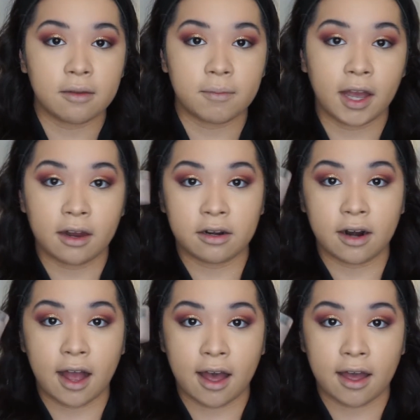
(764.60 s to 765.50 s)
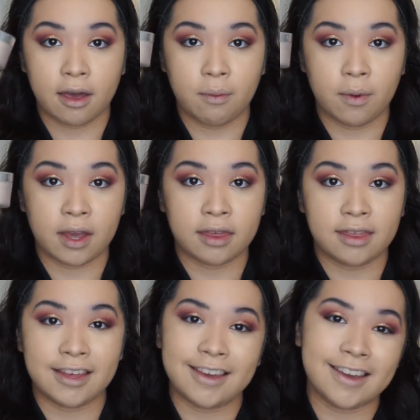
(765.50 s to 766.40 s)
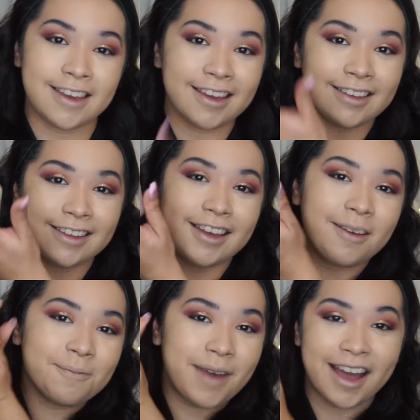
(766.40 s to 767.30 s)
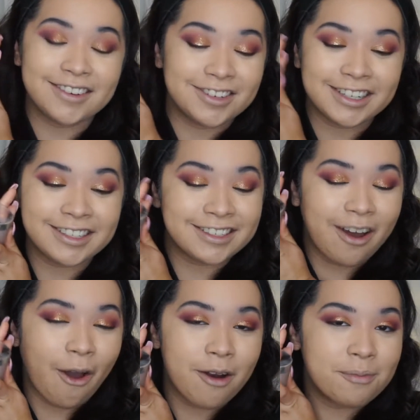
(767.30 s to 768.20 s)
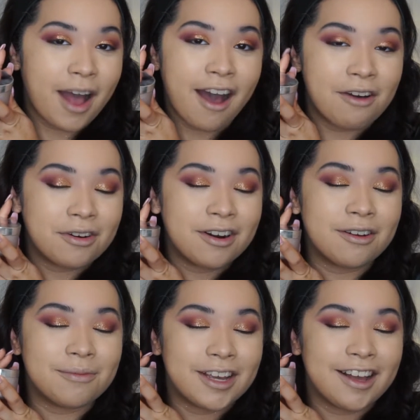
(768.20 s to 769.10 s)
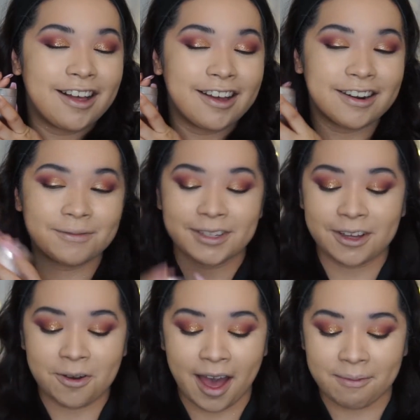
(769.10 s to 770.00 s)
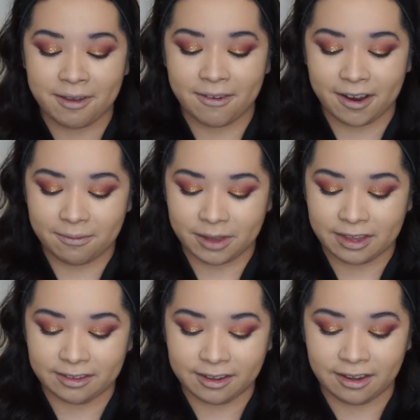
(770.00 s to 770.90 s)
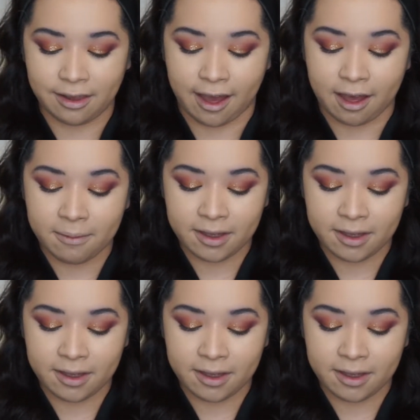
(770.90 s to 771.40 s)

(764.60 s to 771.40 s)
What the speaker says: my under eye with the Patrick Starr powder. Oh my god, I'm so happy for him with this collab.